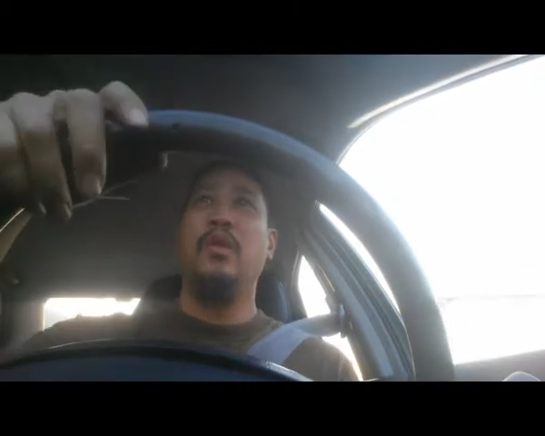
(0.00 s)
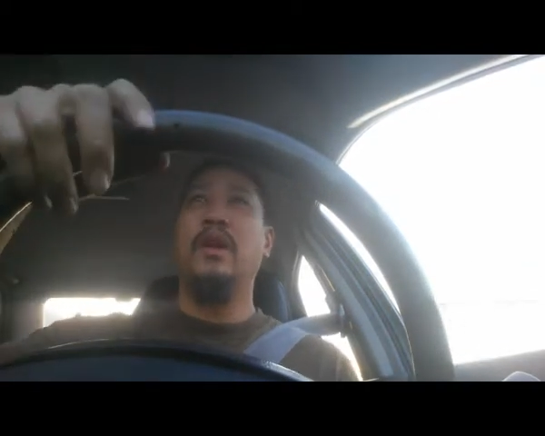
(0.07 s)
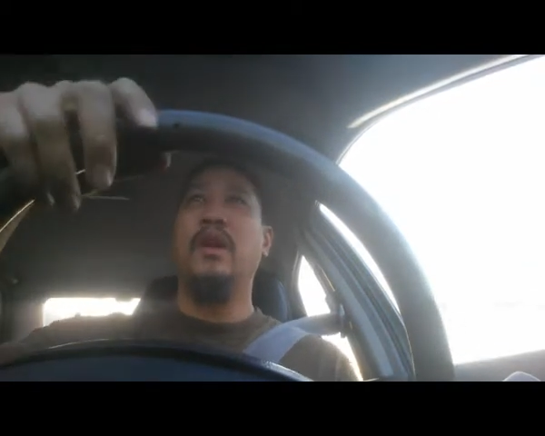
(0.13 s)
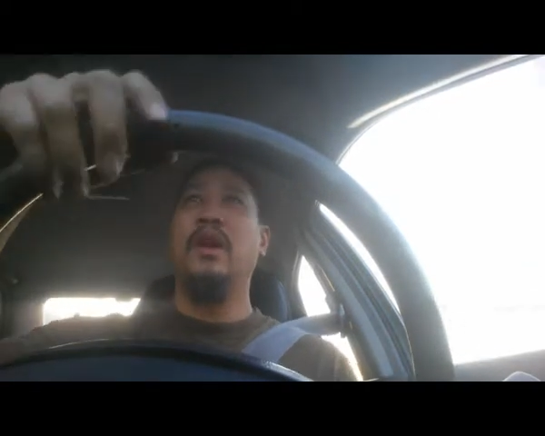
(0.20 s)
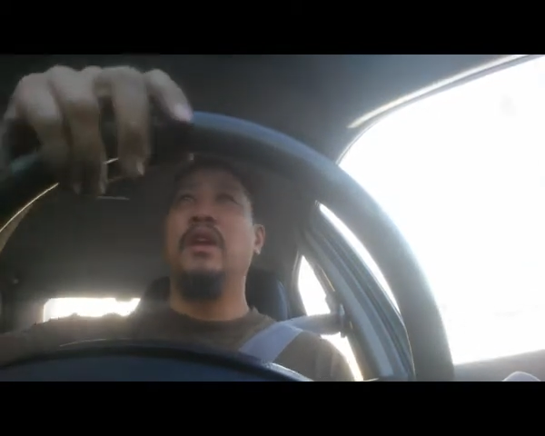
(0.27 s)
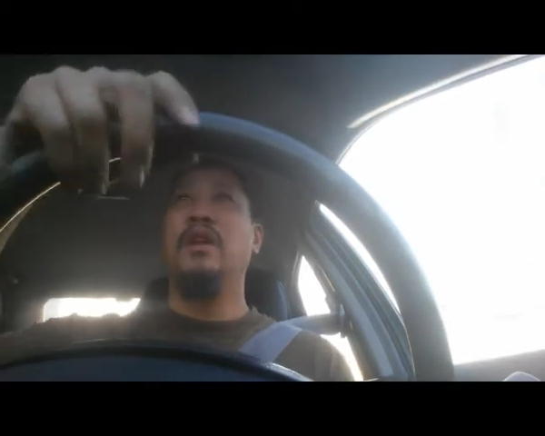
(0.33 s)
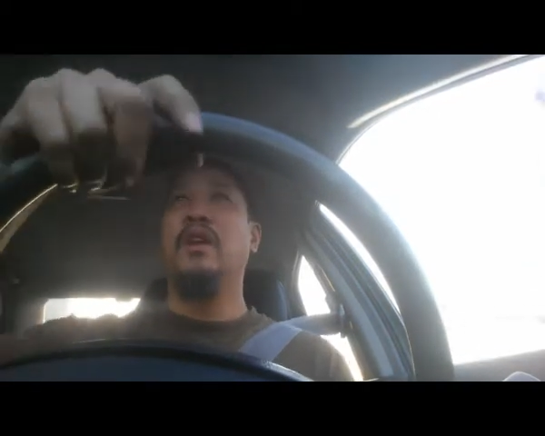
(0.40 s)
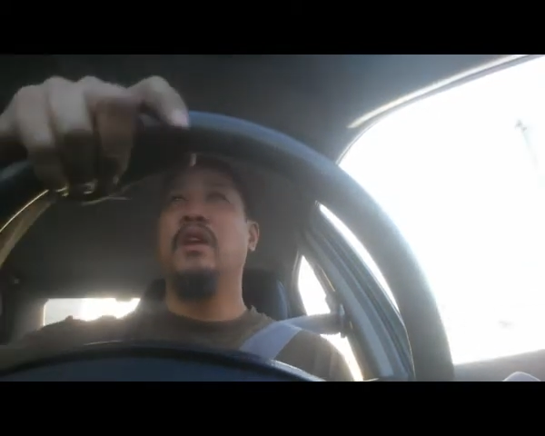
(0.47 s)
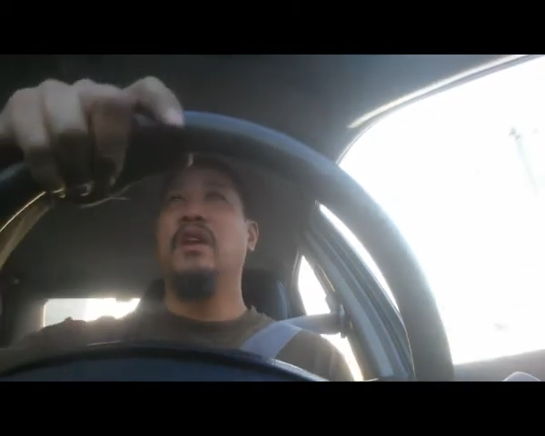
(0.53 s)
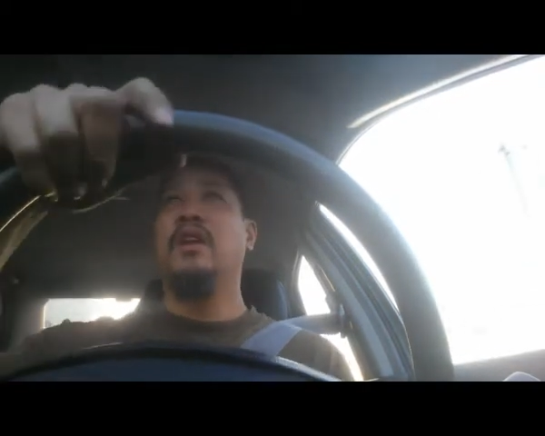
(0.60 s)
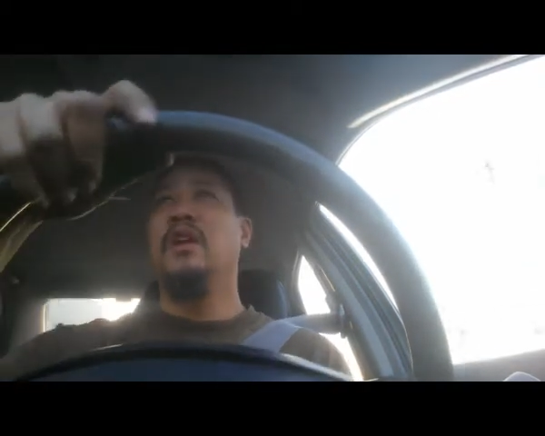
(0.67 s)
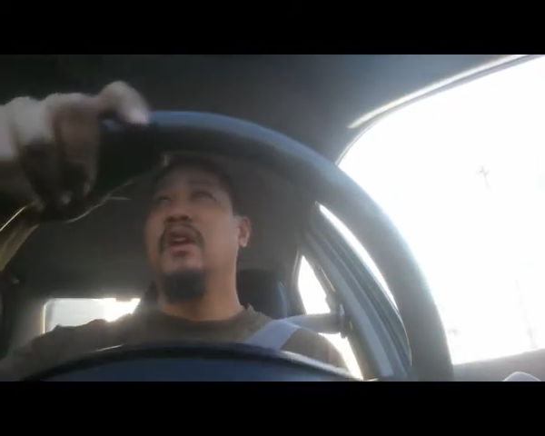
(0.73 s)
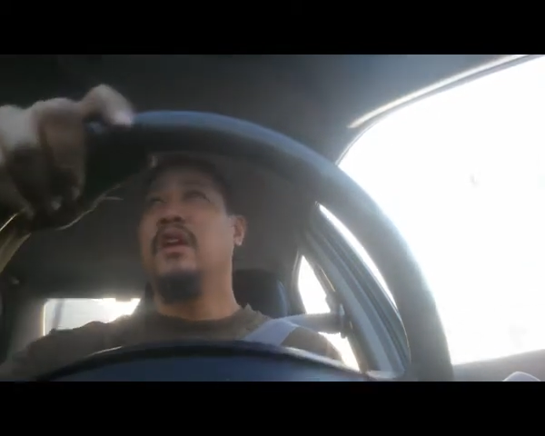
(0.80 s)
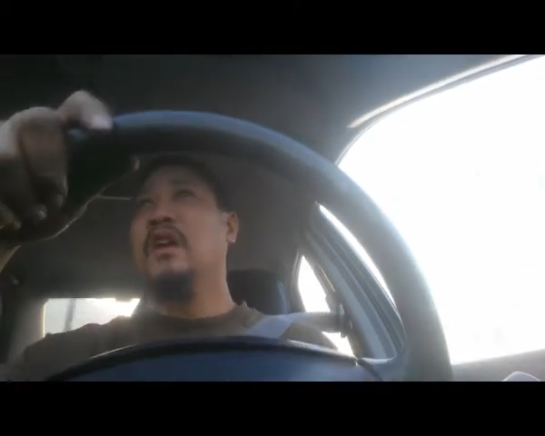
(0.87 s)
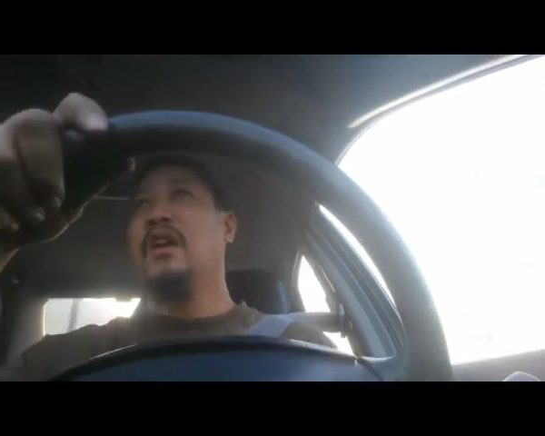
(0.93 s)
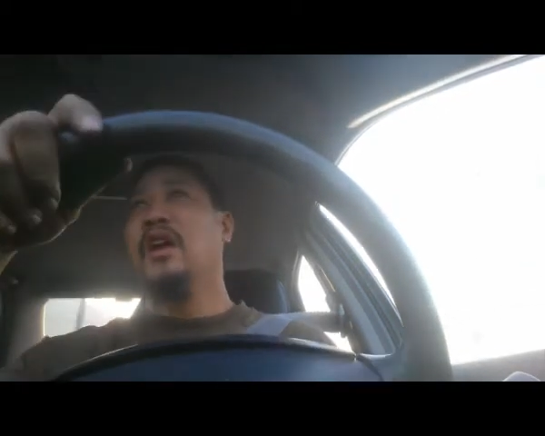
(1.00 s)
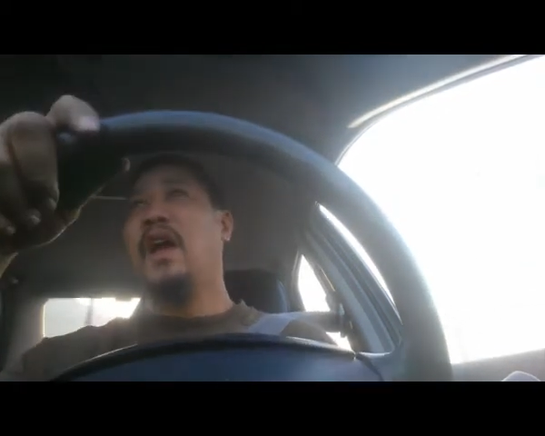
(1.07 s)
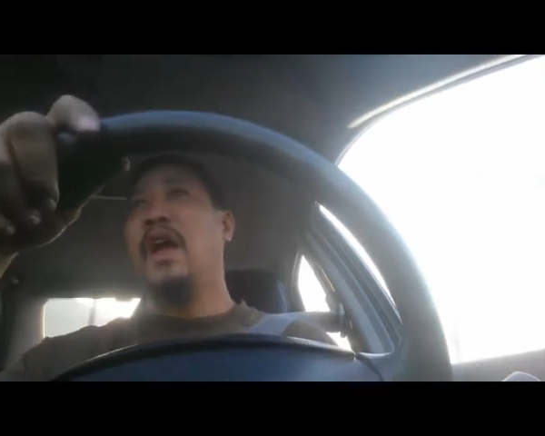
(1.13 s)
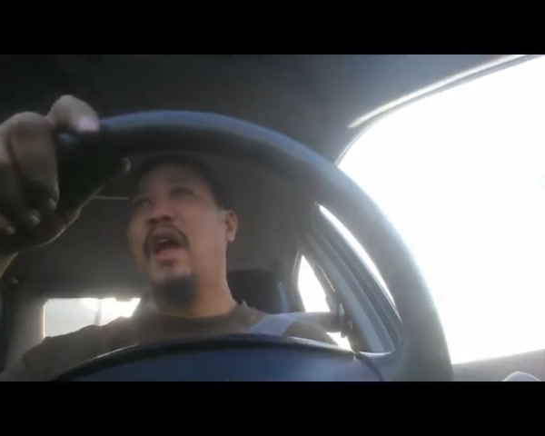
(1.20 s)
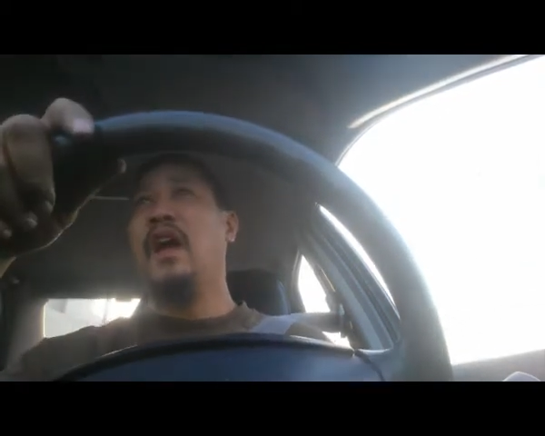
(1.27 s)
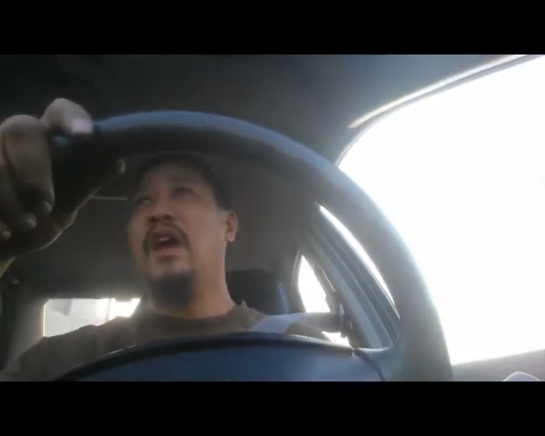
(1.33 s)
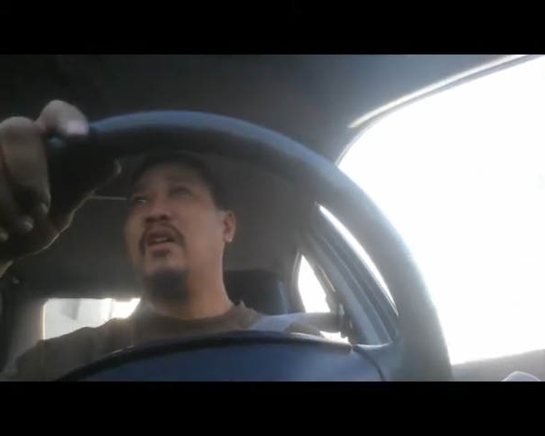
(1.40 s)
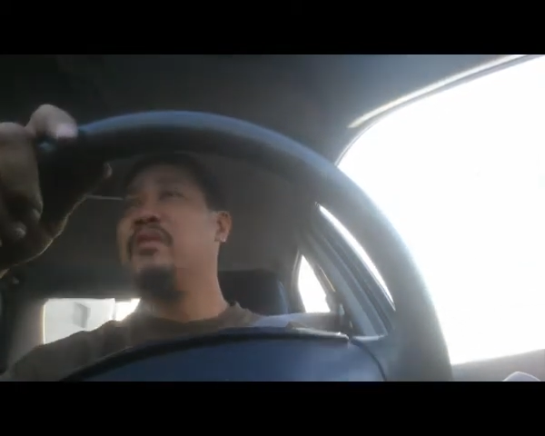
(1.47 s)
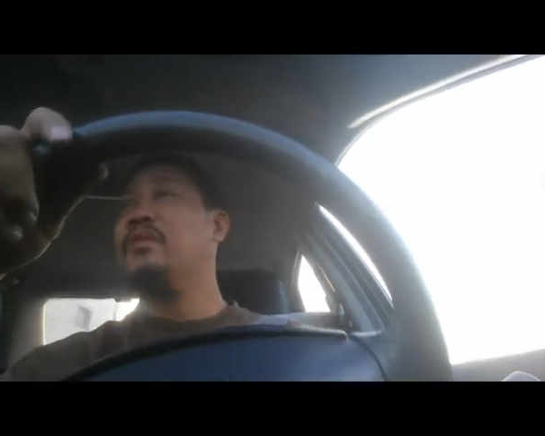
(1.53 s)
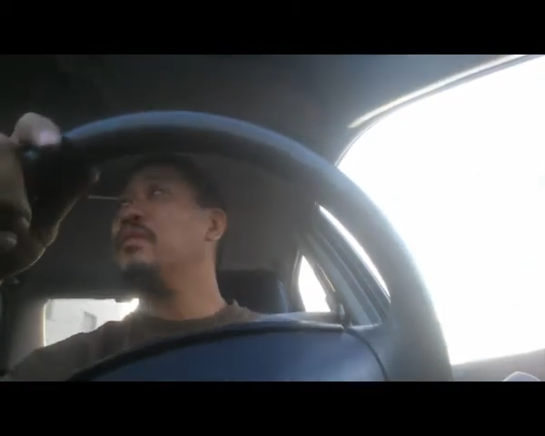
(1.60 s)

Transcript: when I have,